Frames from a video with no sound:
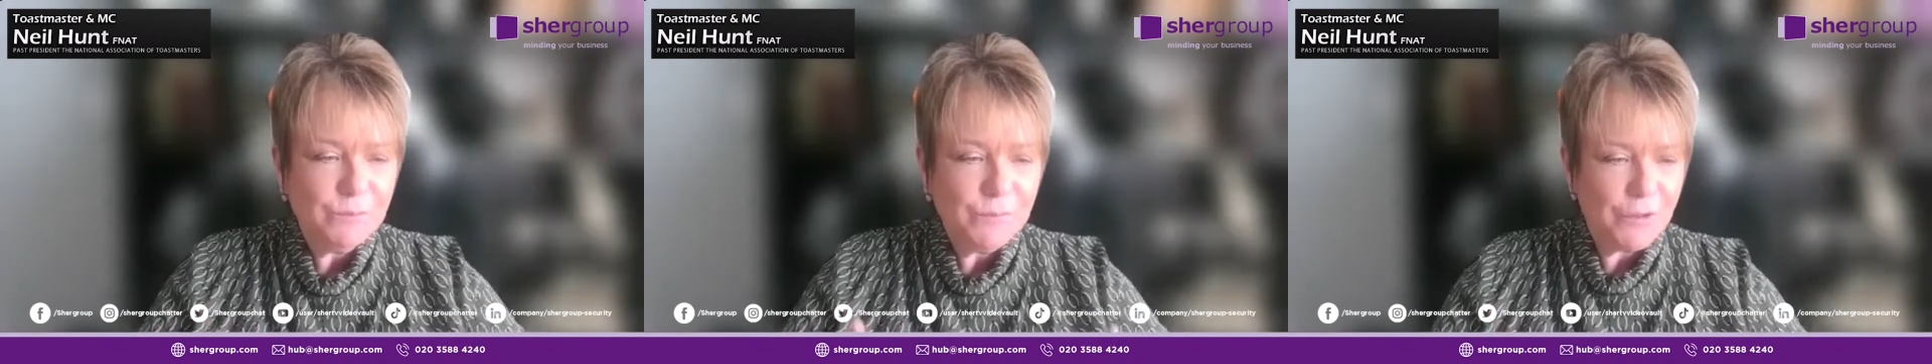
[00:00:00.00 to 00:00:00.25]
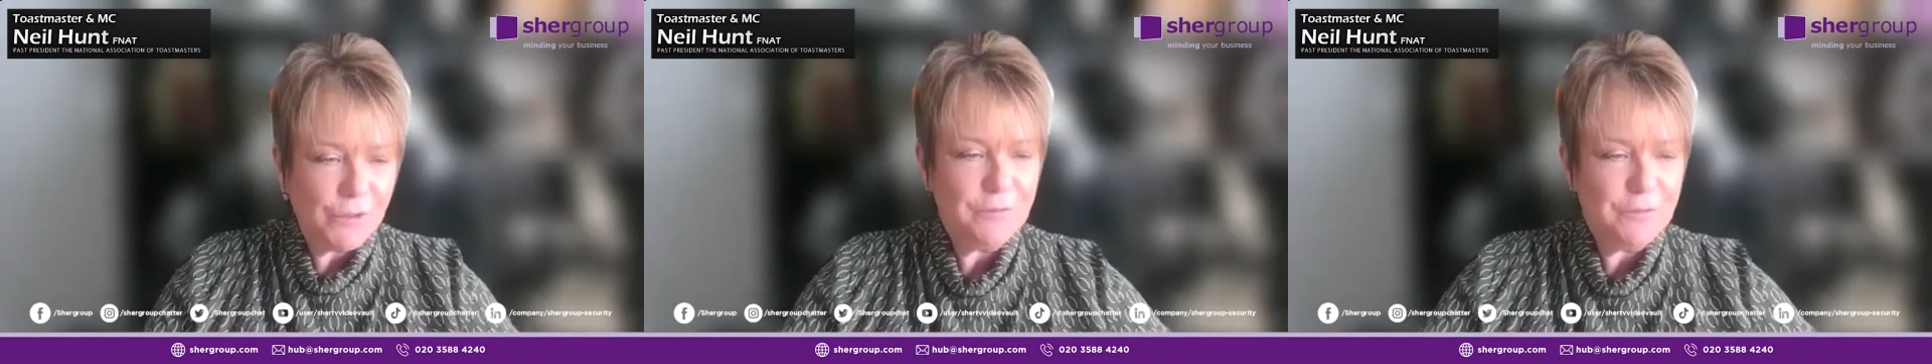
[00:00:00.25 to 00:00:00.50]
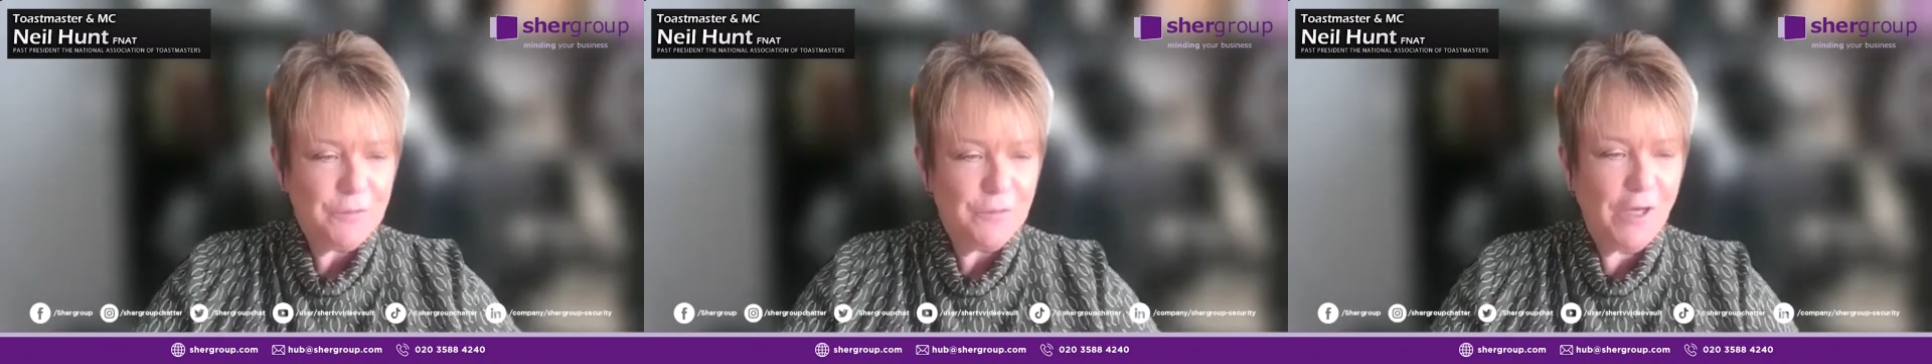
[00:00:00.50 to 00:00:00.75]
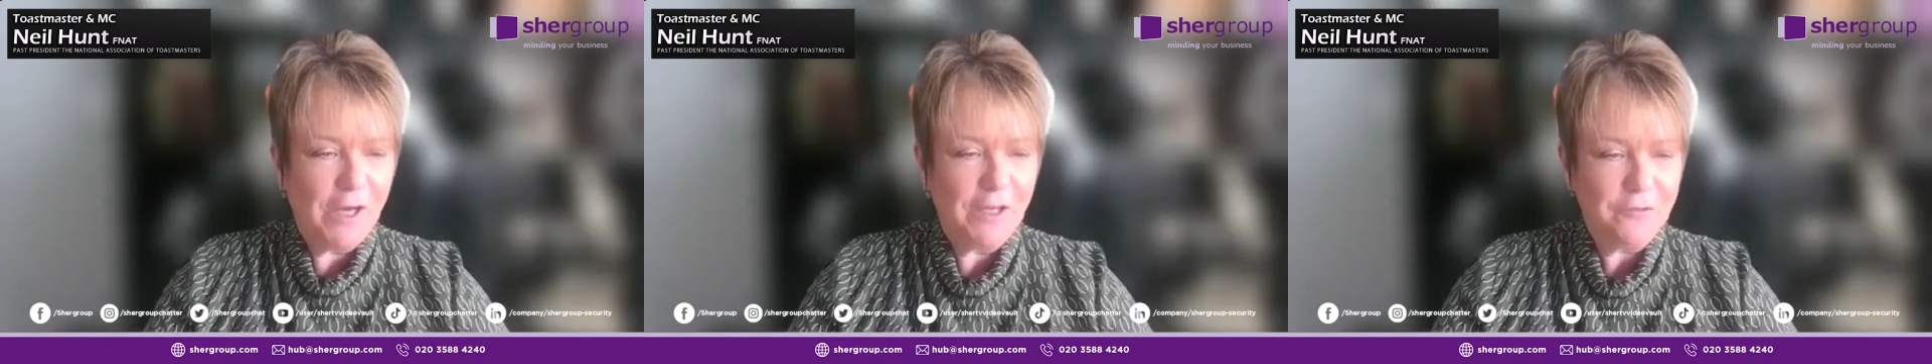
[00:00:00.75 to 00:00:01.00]

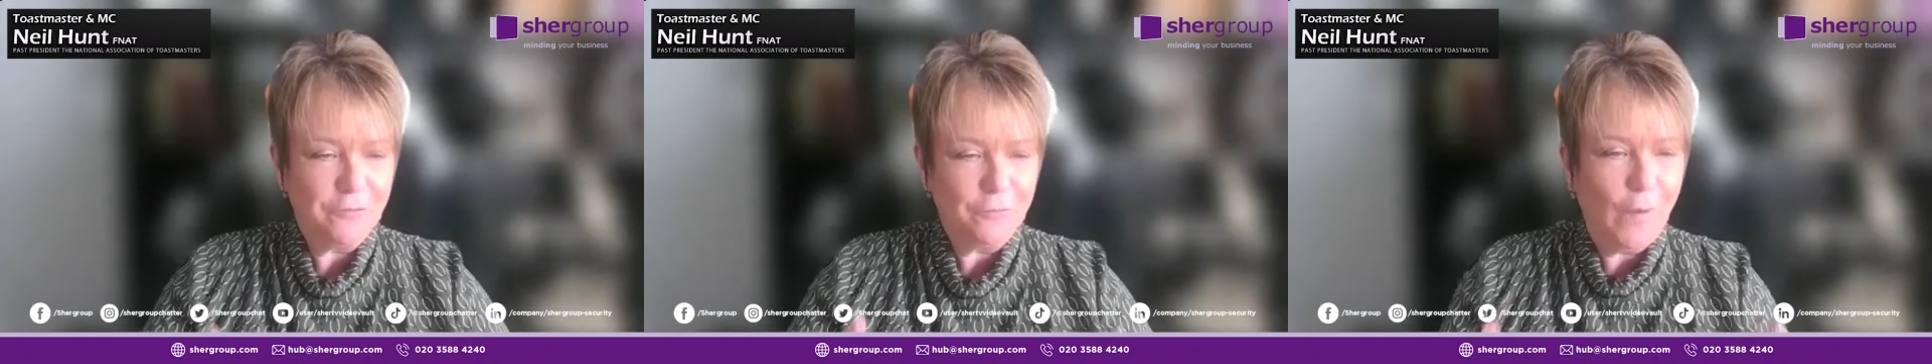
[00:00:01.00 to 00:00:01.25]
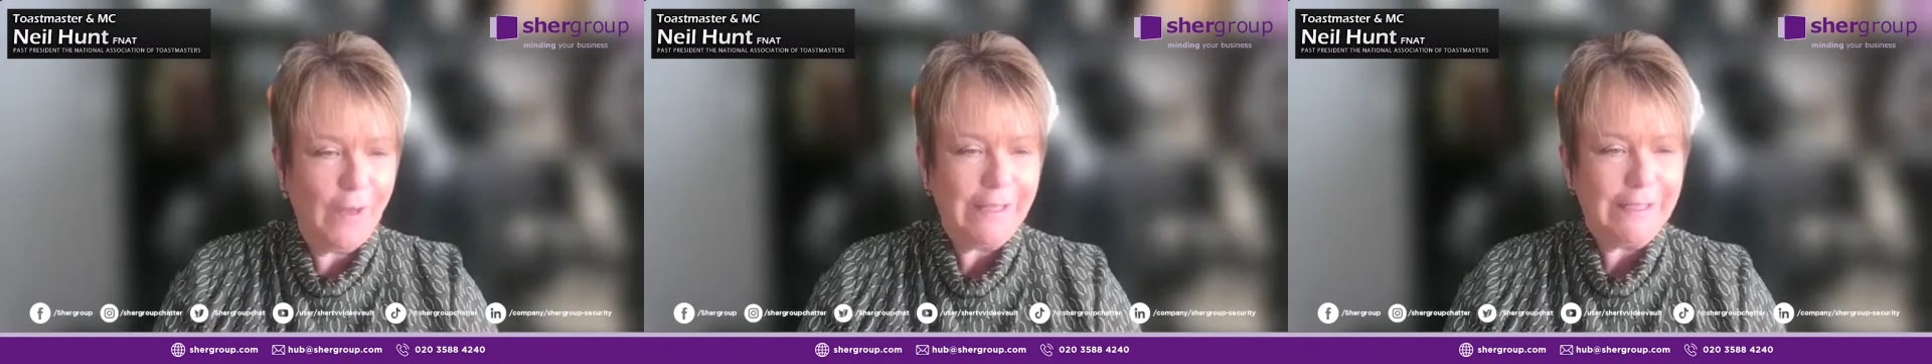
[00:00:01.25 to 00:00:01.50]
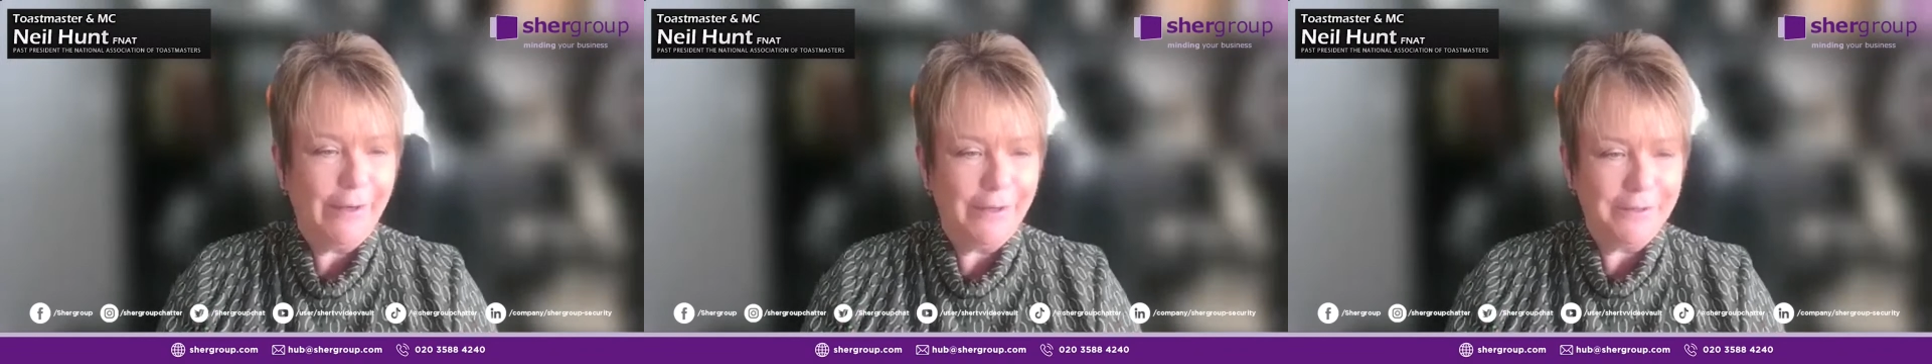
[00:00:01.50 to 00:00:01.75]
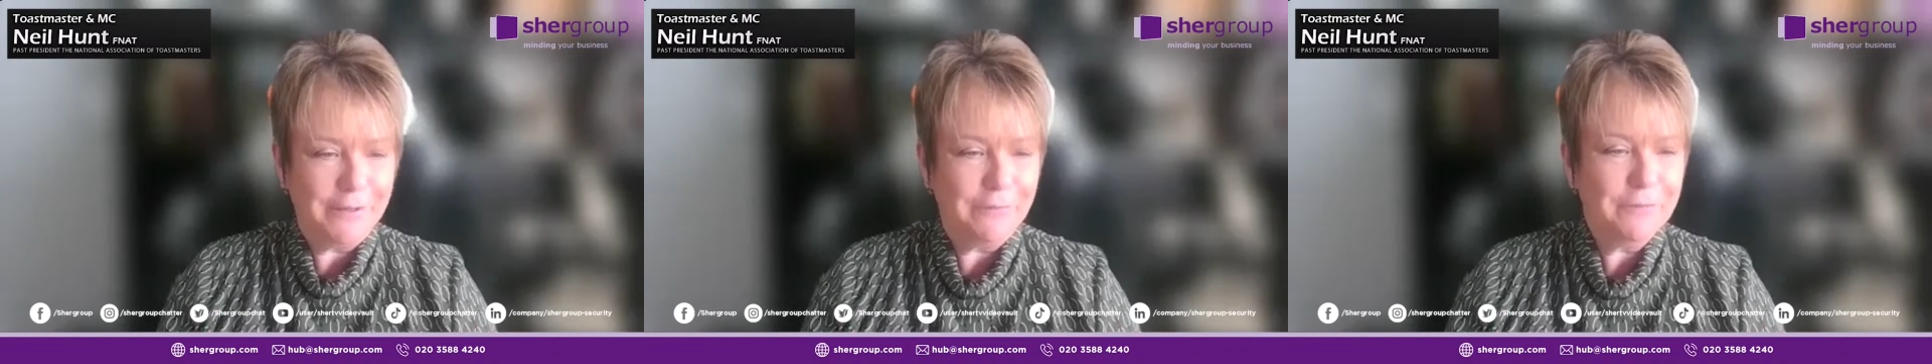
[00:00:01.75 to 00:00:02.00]
beautiful kind of white card